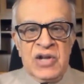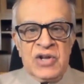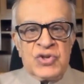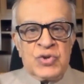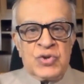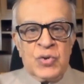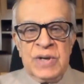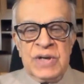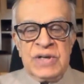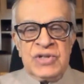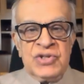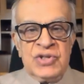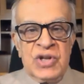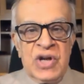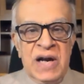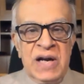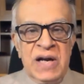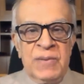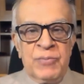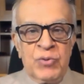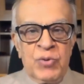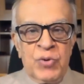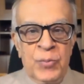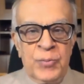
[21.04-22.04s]
So it's
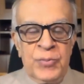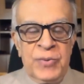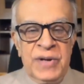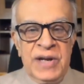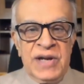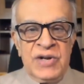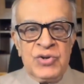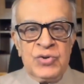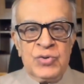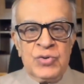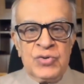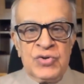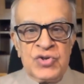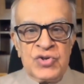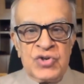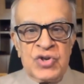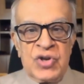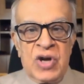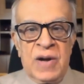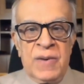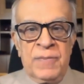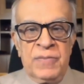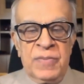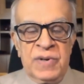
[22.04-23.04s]
not appropriate to
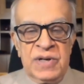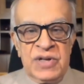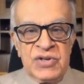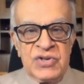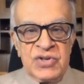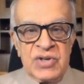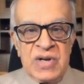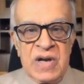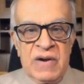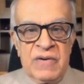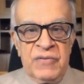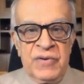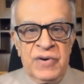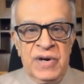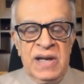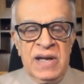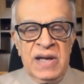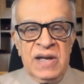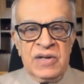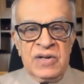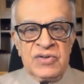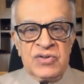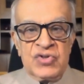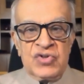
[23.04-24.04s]
stop
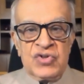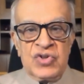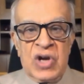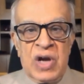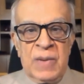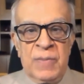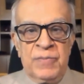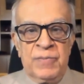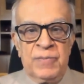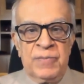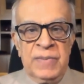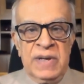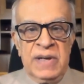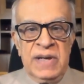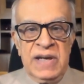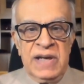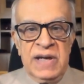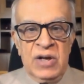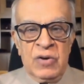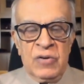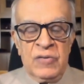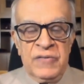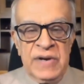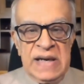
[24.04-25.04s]
discovering, stop being
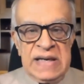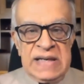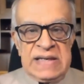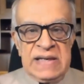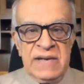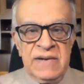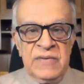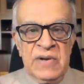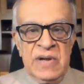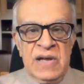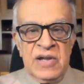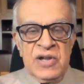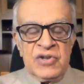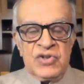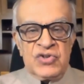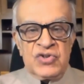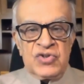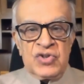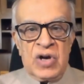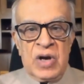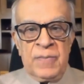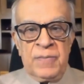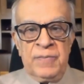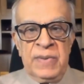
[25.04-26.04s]
innovative,
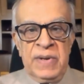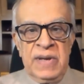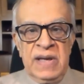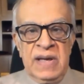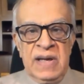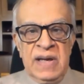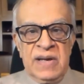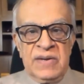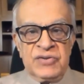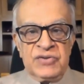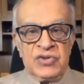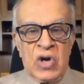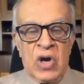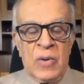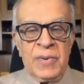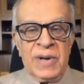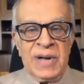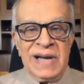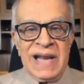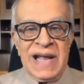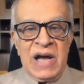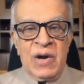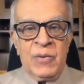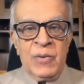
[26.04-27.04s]
stop
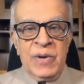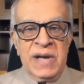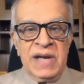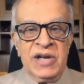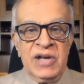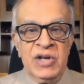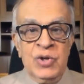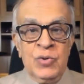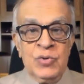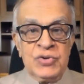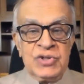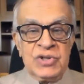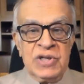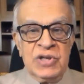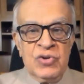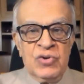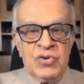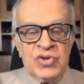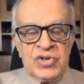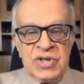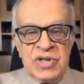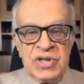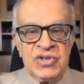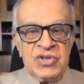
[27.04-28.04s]
allowing new
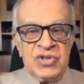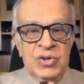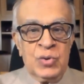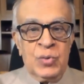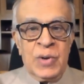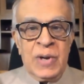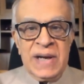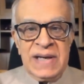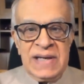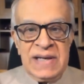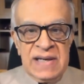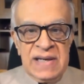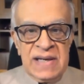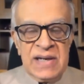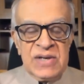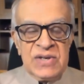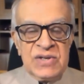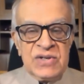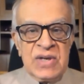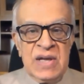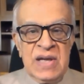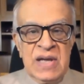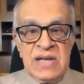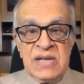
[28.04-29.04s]
solutions, new
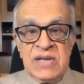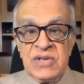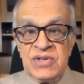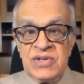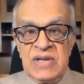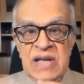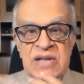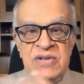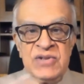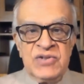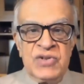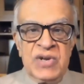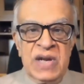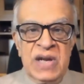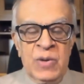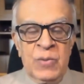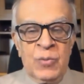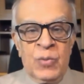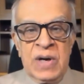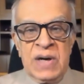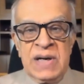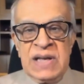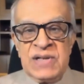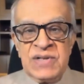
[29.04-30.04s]
ideas,
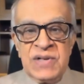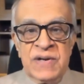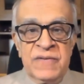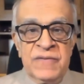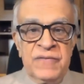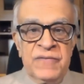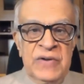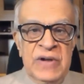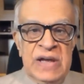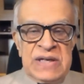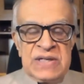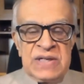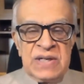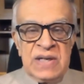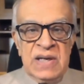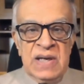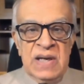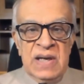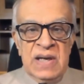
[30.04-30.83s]
censoring what doesn't fit.